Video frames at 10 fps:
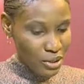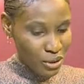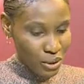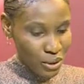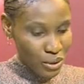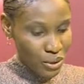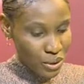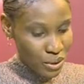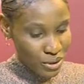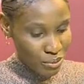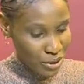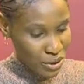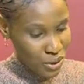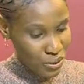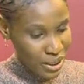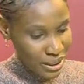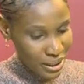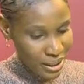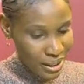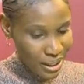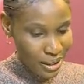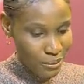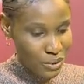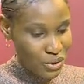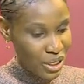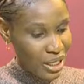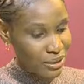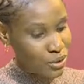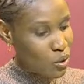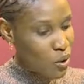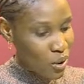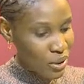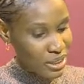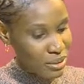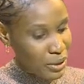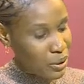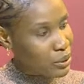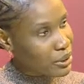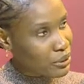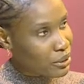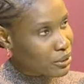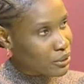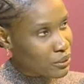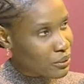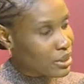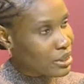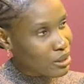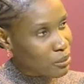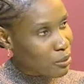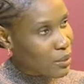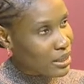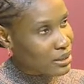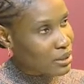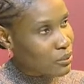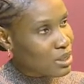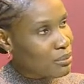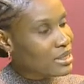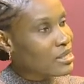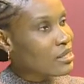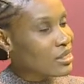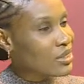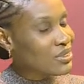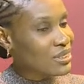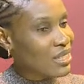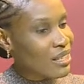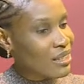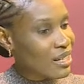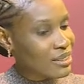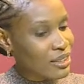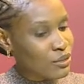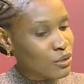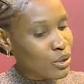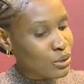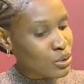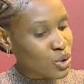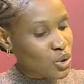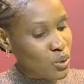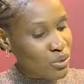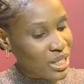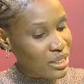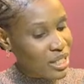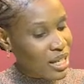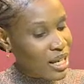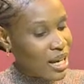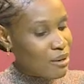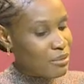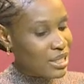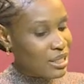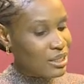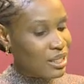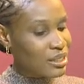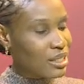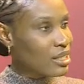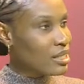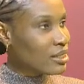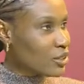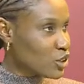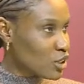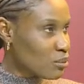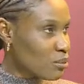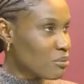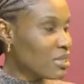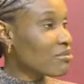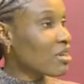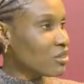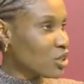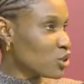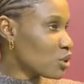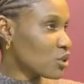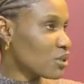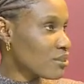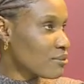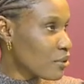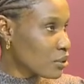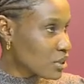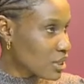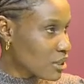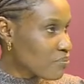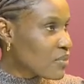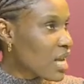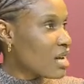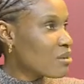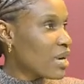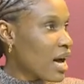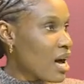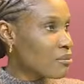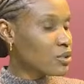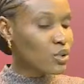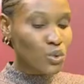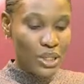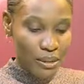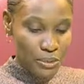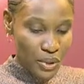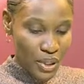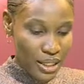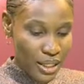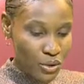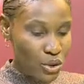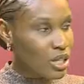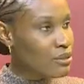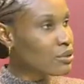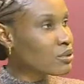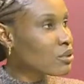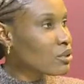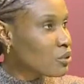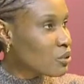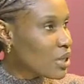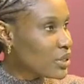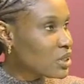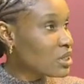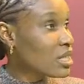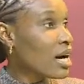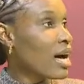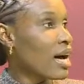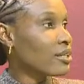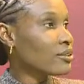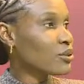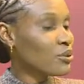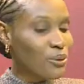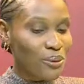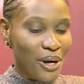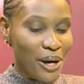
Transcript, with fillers: mean, your, your, your submission right now uh, with regards to all that has been going on, you know, in the Labour Party, would it be intelligent to say that it only goes to show that, I mean, the leadership, I mean, the foundation is already faulty. And perhaps those who came together to even, you know, register and, you know,